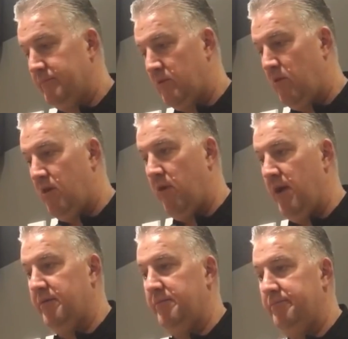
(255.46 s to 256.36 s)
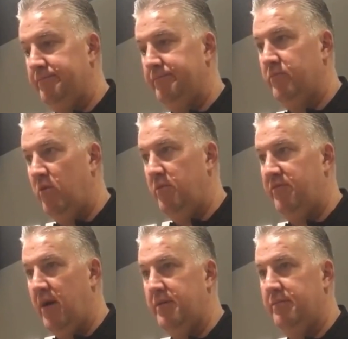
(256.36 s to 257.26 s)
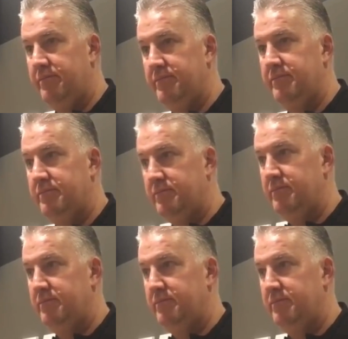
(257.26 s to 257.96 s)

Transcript: They're all round. We'll be fine.